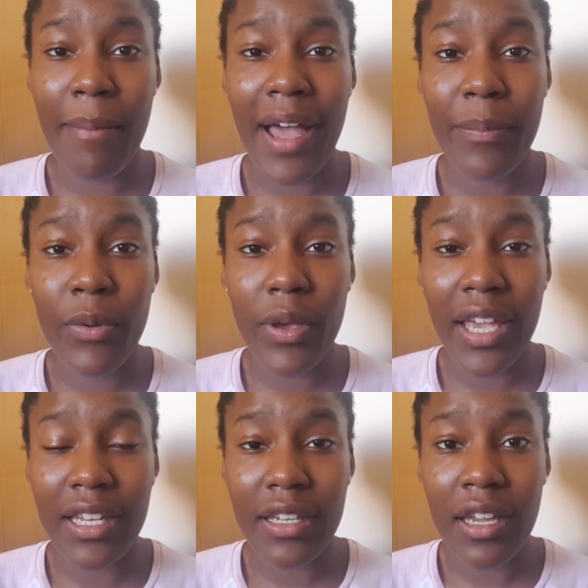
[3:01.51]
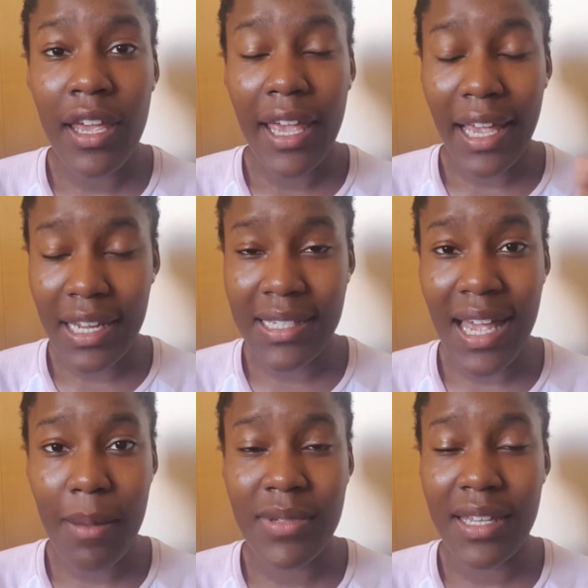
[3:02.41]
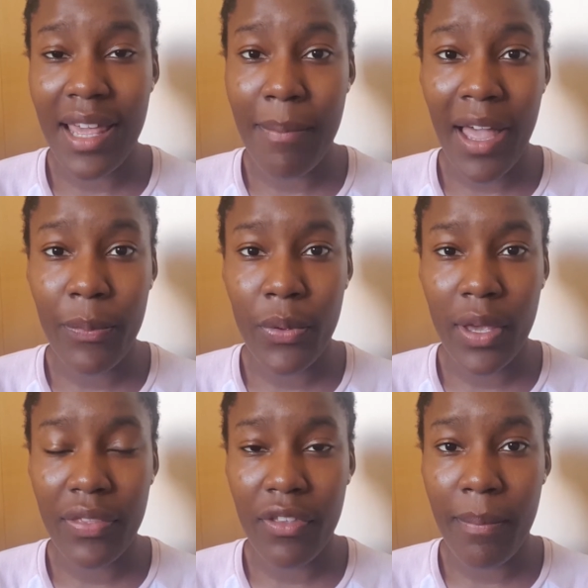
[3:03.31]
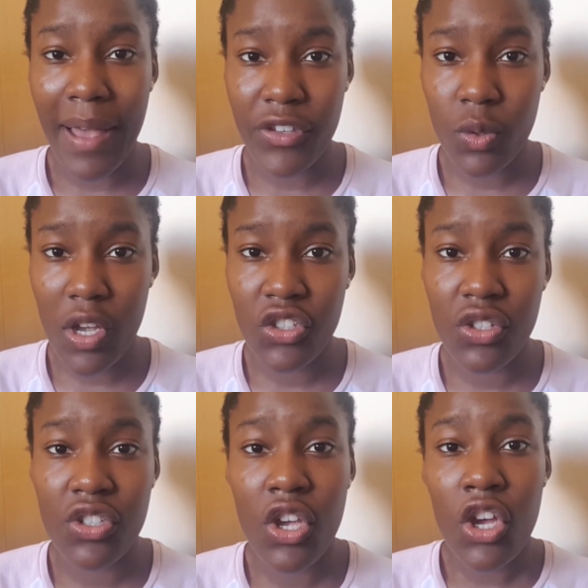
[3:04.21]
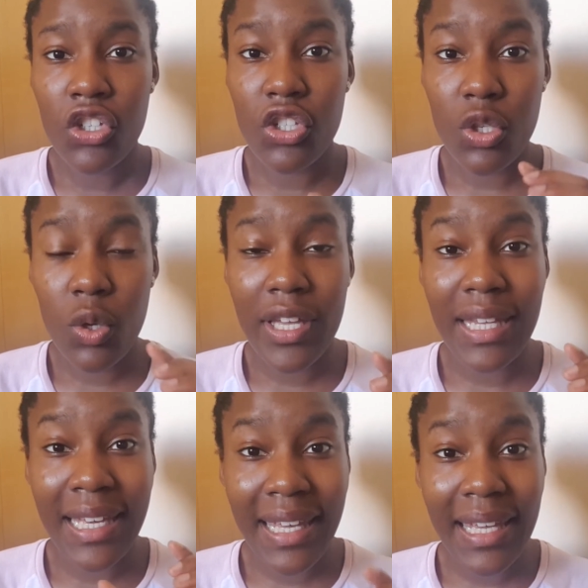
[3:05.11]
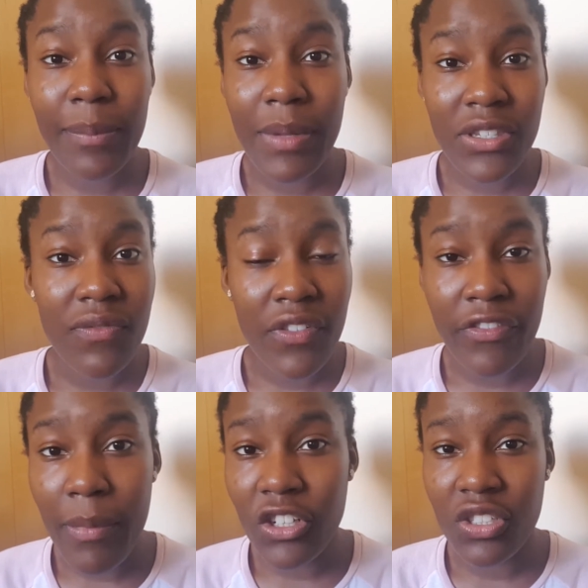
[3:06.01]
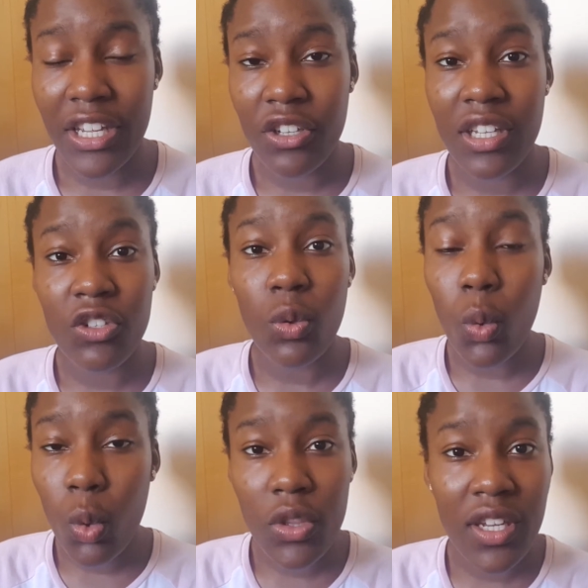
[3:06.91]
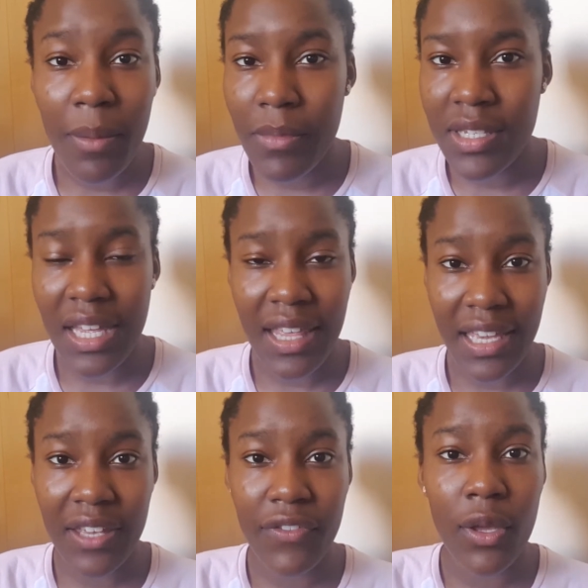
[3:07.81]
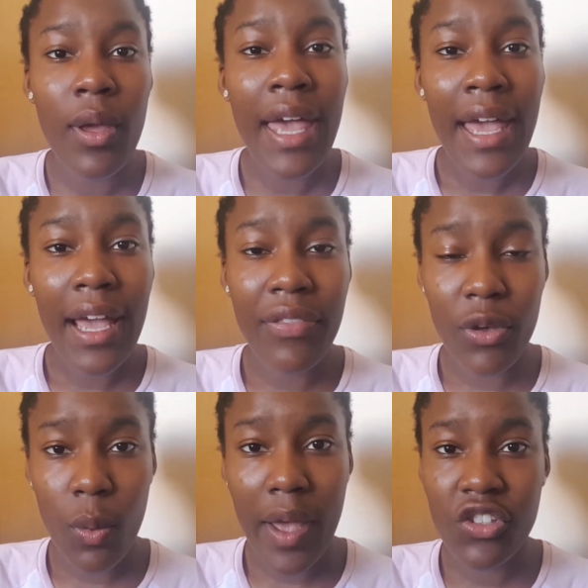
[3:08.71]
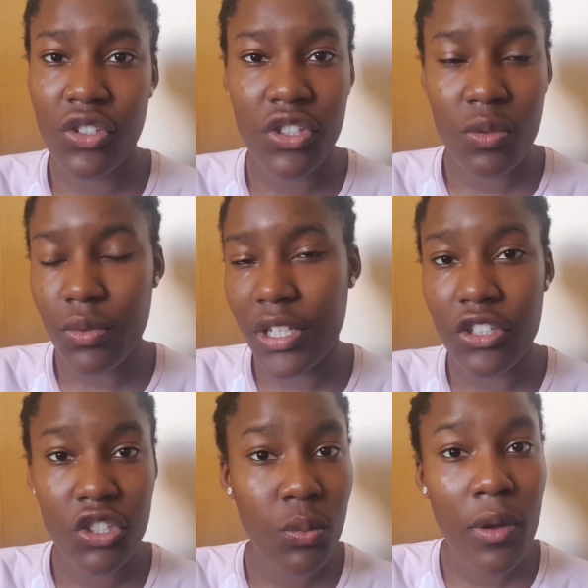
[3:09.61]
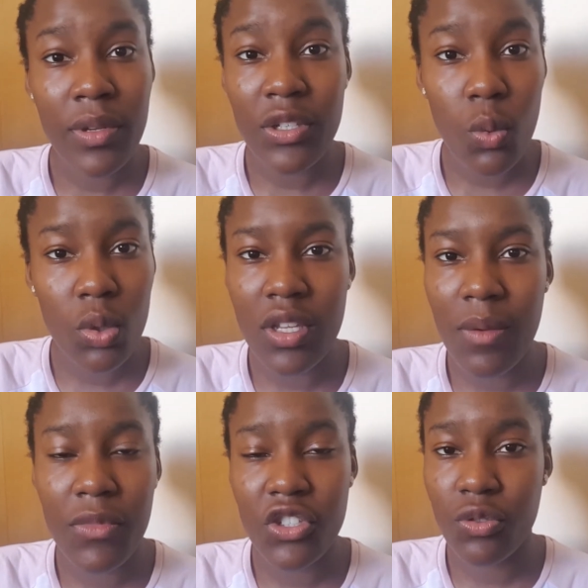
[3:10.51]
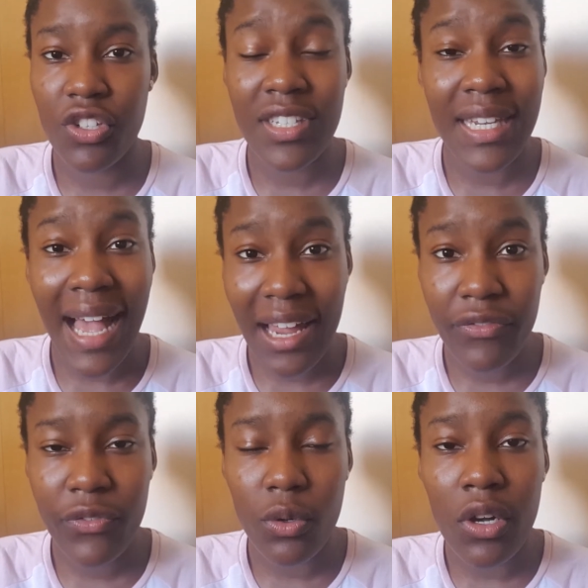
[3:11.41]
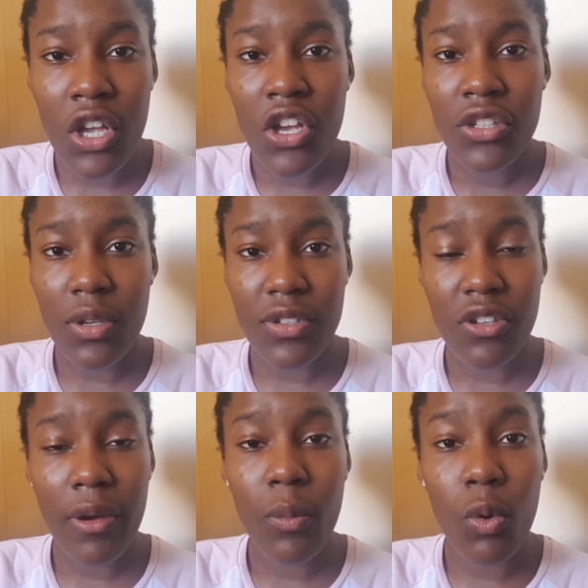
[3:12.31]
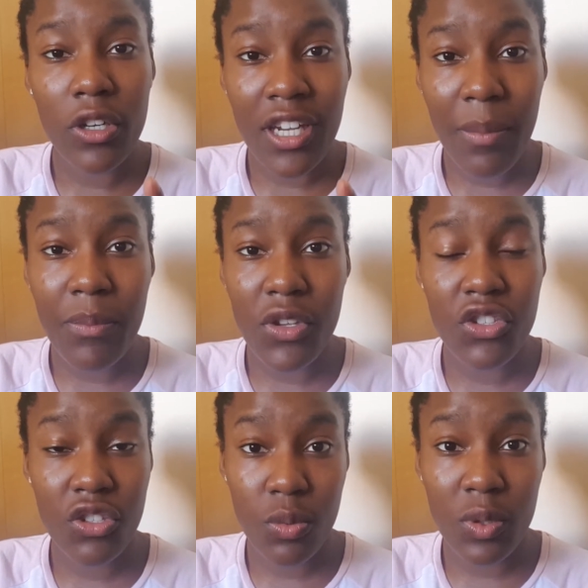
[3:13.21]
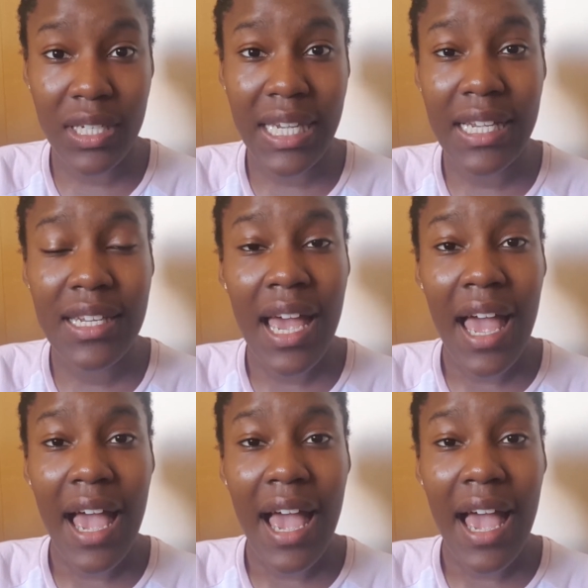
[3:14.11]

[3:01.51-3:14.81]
they might put in exams, that they might put in the maths questions. Just look at the key bits of information that you need, not all the numbers that they give you in the question you will need. You won't need all the numbers, you'll just need a handful. So it's knowing what numbers you will need,